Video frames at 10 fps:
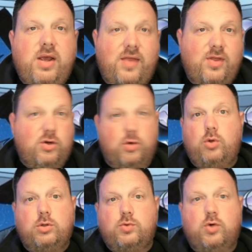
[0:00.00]
And the
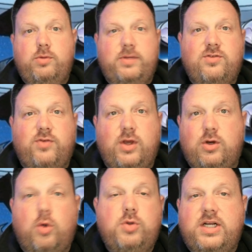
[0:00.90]
gold room is for the
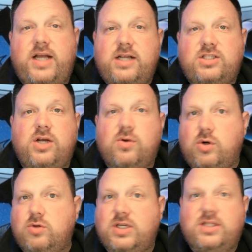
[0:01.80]
golden age
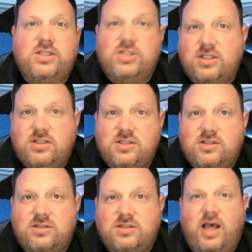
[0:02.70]
heroes like the Justice
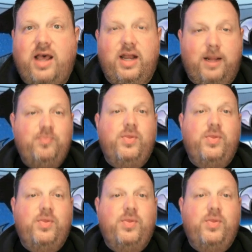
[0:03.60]
Society.